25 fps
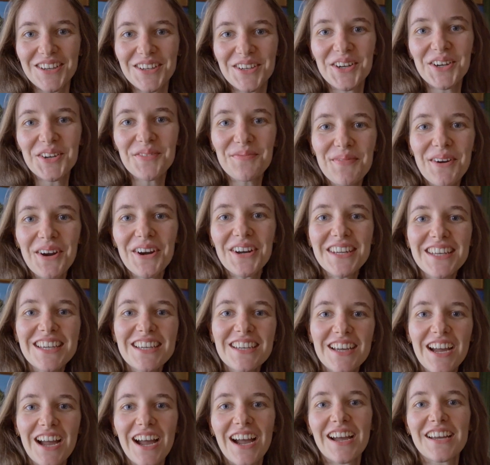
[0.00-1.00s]
Good
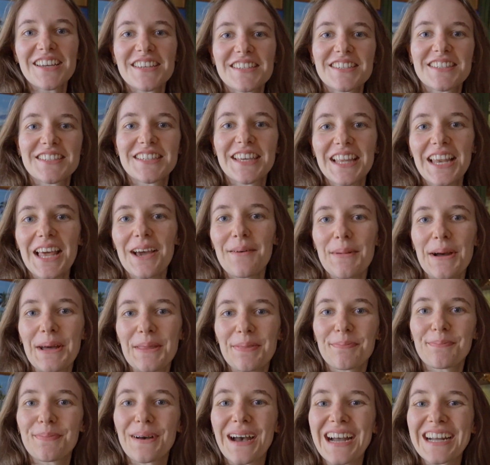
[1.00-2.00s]
morning guys,
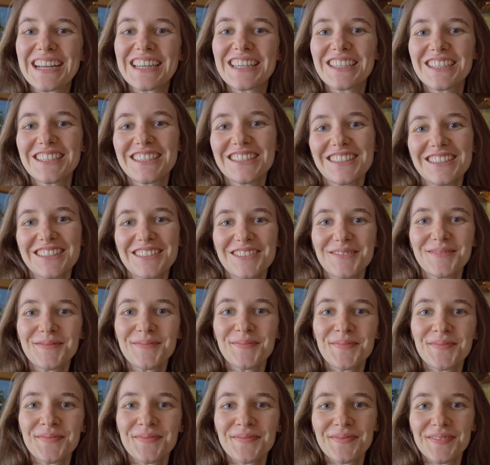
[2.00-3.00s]
selamat pagi!
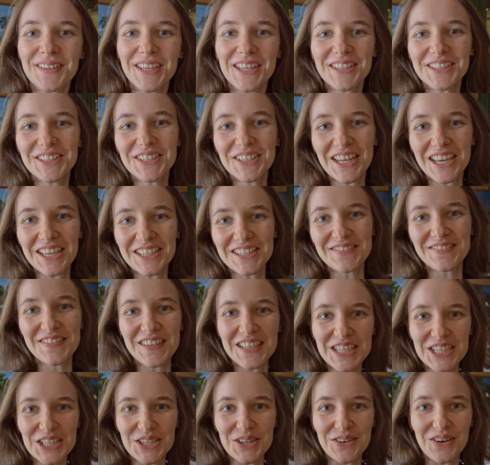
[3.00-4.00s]
In today's
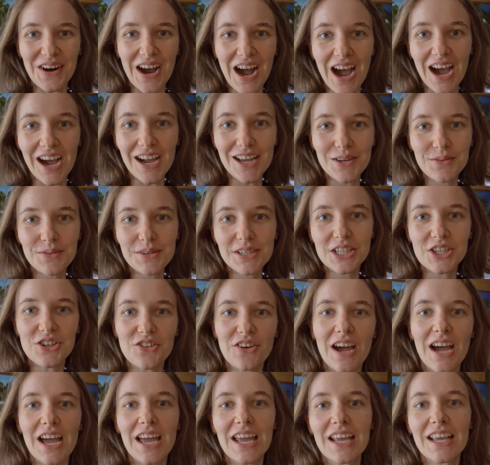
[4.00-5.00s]
video I will
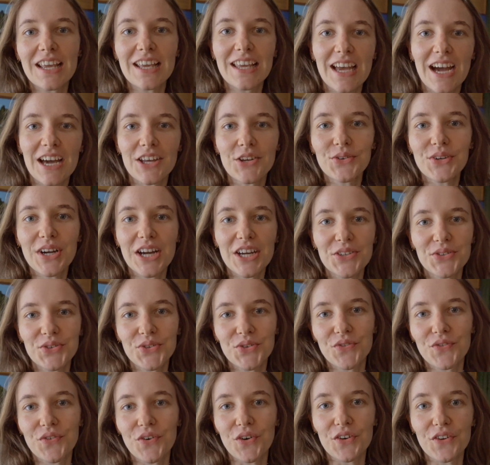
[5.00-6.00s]
try
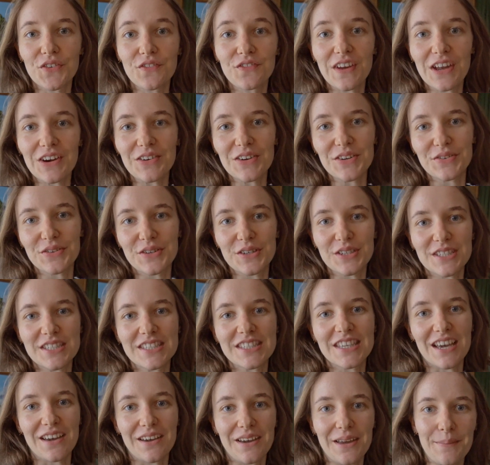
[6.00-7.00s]
gado-gado for the very
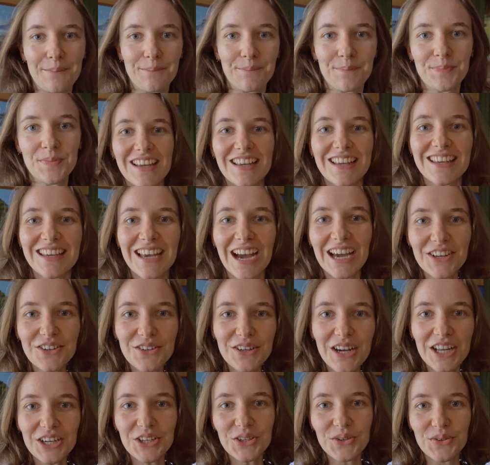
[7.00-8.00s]
first time.
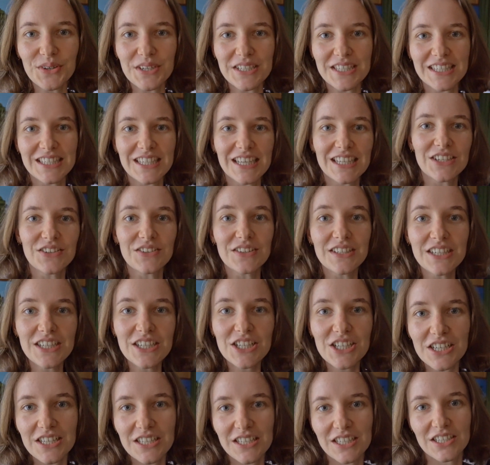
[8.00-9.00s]
Gado-gado is an
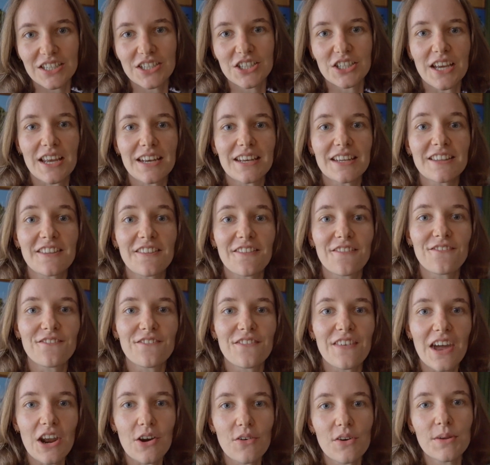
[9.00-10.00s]
Indonesian dish and it's
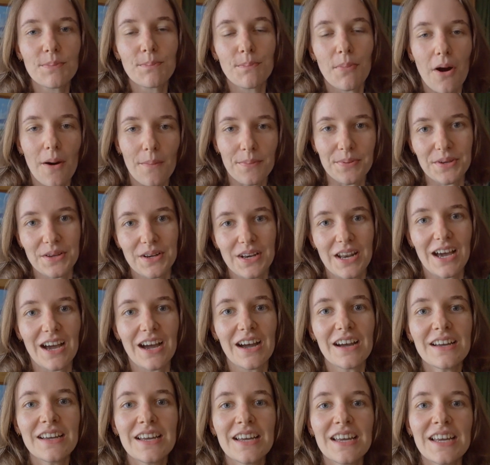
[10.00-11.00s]
very
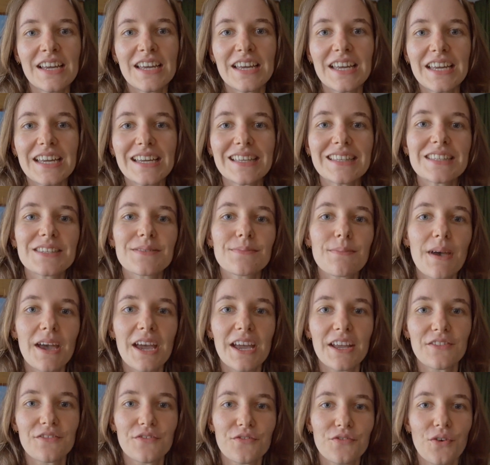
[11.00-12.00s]
popular. It's
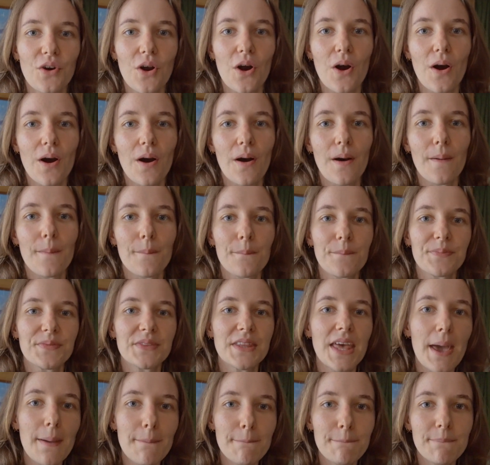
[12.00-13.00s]
made from
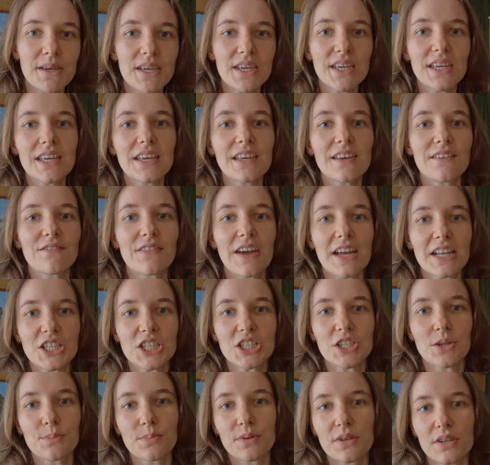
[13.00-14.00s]
tempeh,
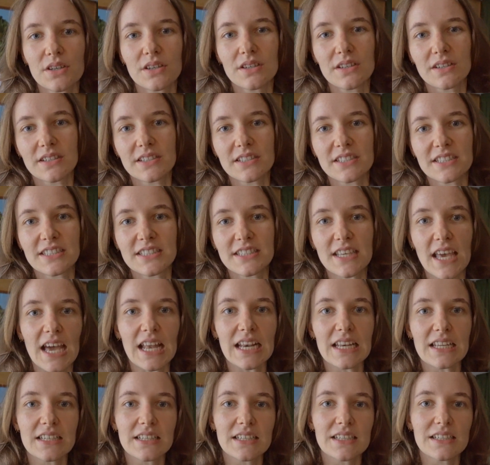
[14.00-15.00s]
vegetables,
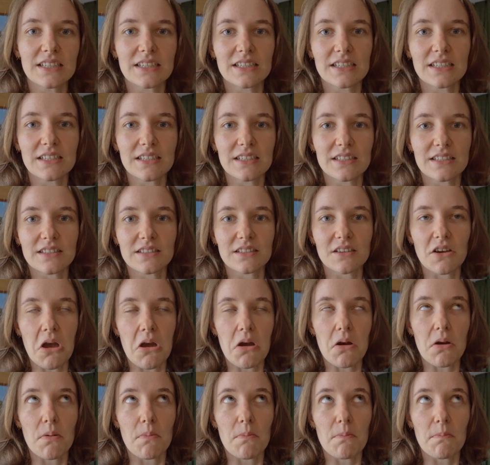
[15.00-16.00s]
salad
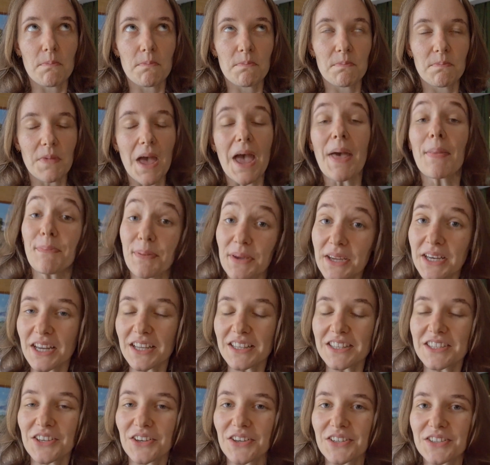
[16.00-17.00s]
um, and
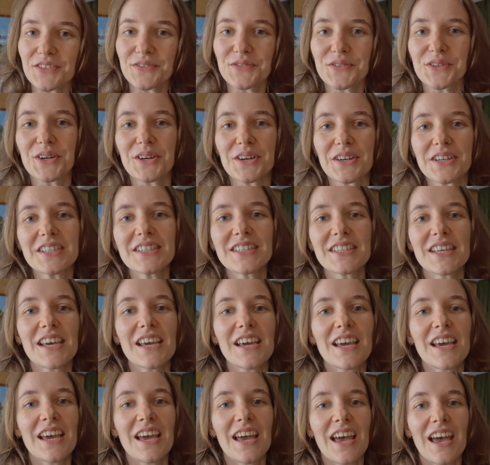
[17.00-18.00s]
peanut sauce of course.
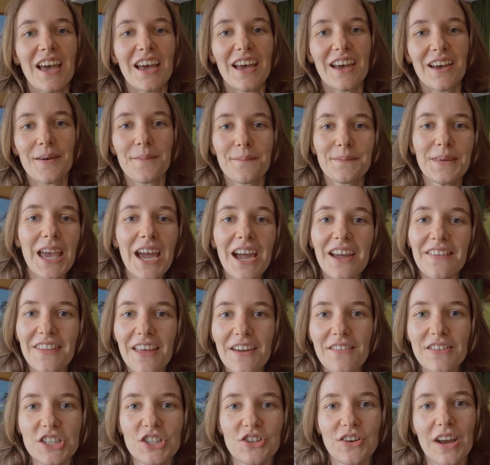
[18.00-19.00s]
Um, yeah, I
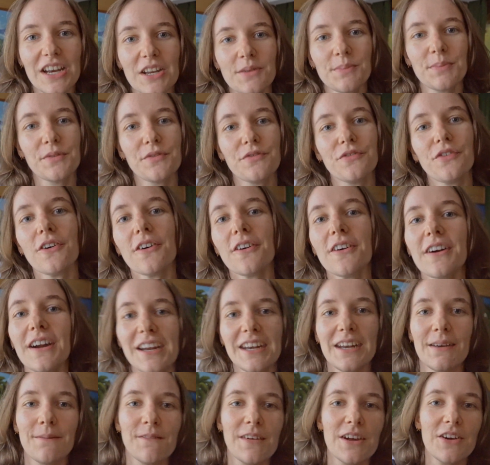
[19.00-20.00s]
never tried it before
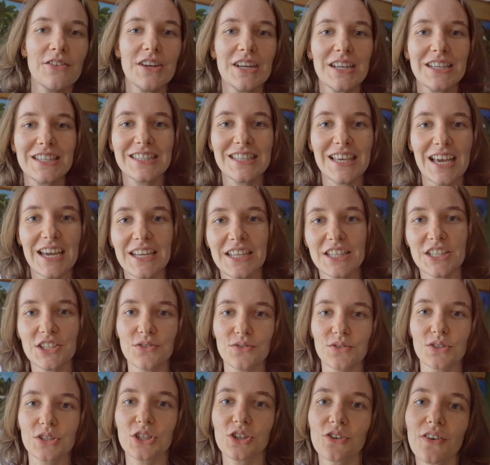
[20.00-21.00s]
and I'm very excited
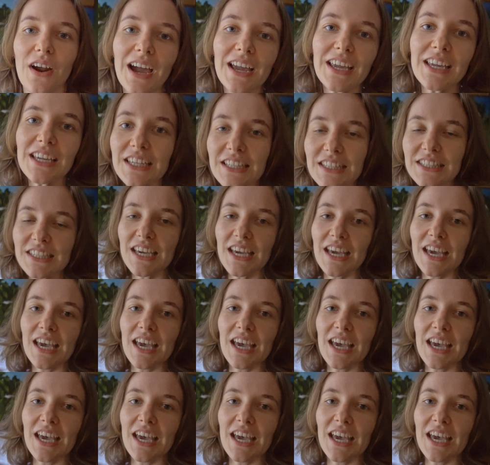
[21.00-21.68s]
to try it.